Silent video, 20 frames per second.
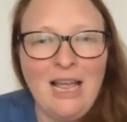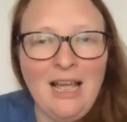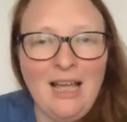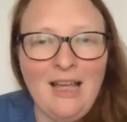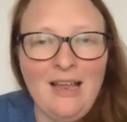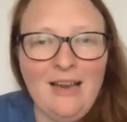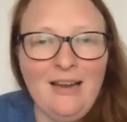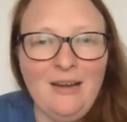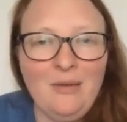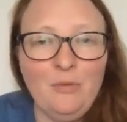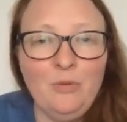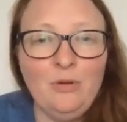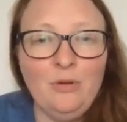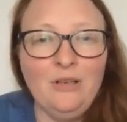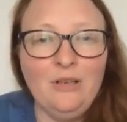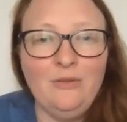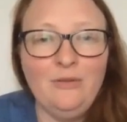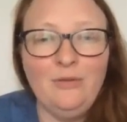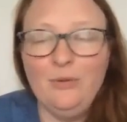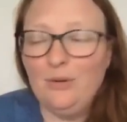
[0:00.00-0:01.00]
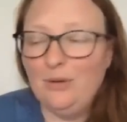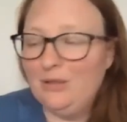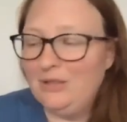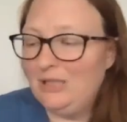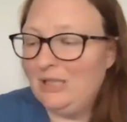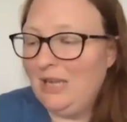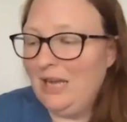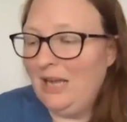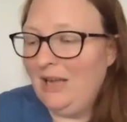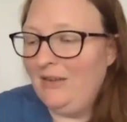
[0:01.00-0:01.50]
And we'll look forward
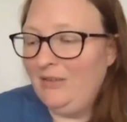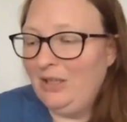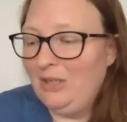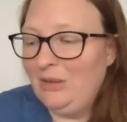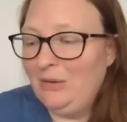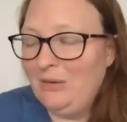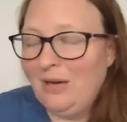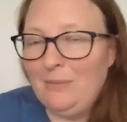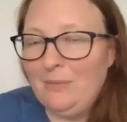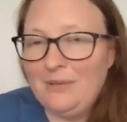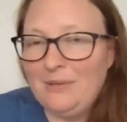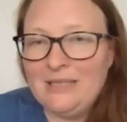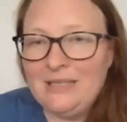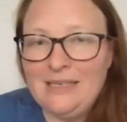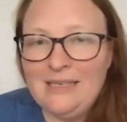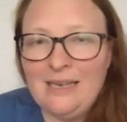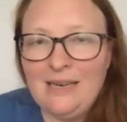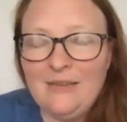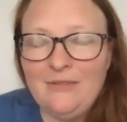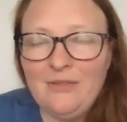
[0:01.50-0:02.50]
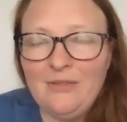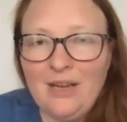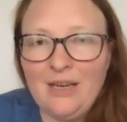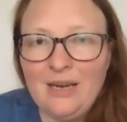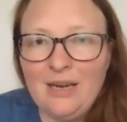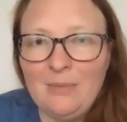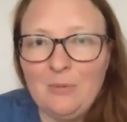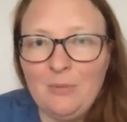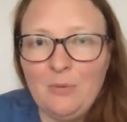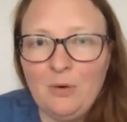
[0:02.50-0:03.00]
to having you help us identify a
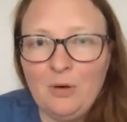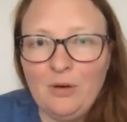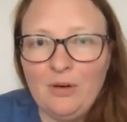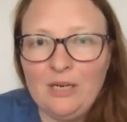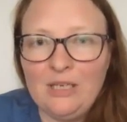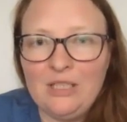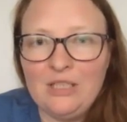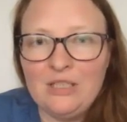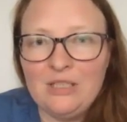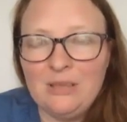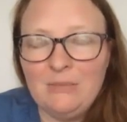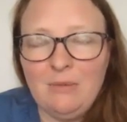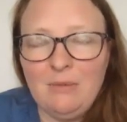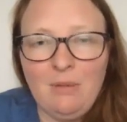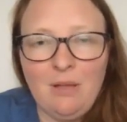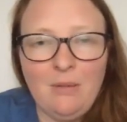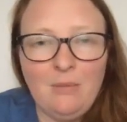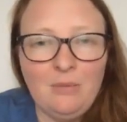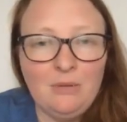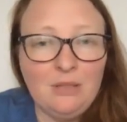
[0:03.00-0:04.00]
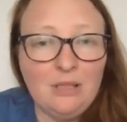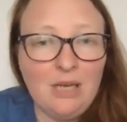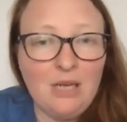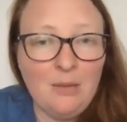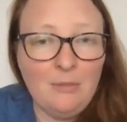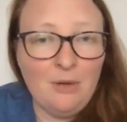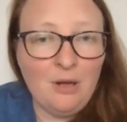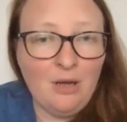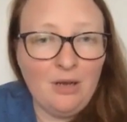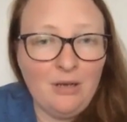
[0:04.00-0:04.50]
couple more Granges that may be able to
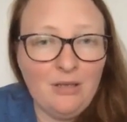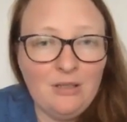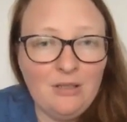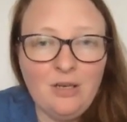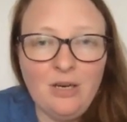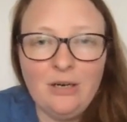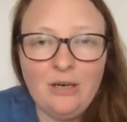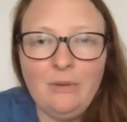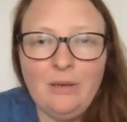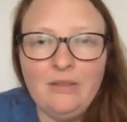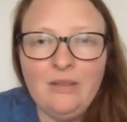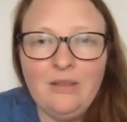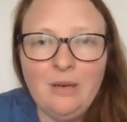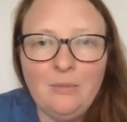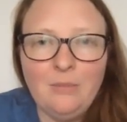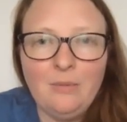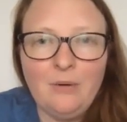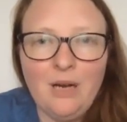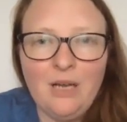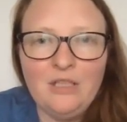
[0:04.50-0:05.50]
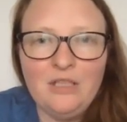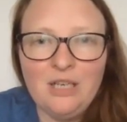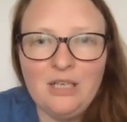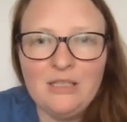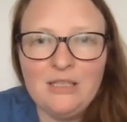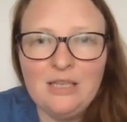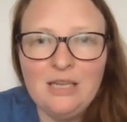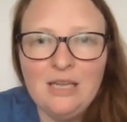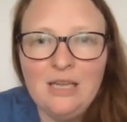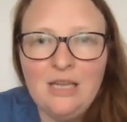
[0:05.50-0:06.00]
come on, talk about their
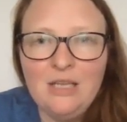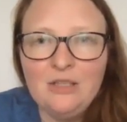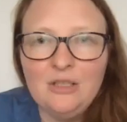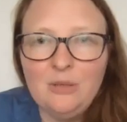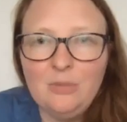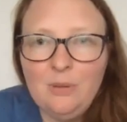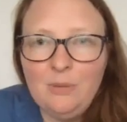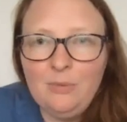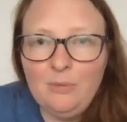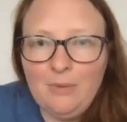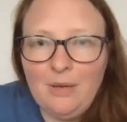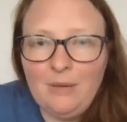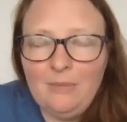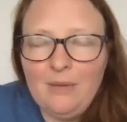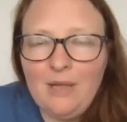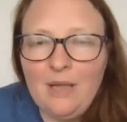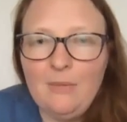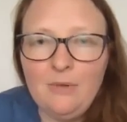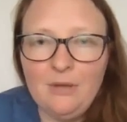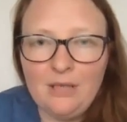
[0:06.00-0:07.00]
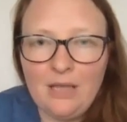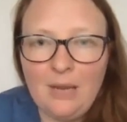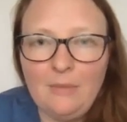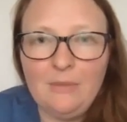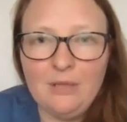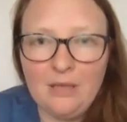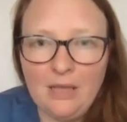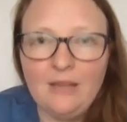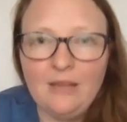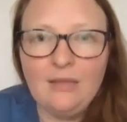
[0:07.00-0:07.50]
projects, so people might be able to
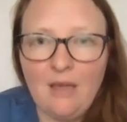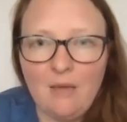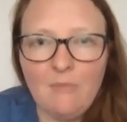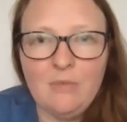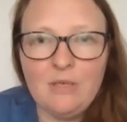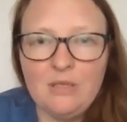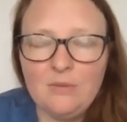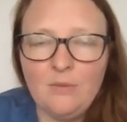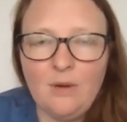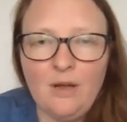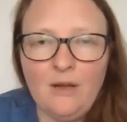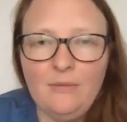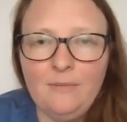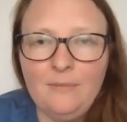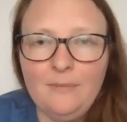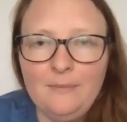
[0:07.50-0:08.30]
emulate them as well.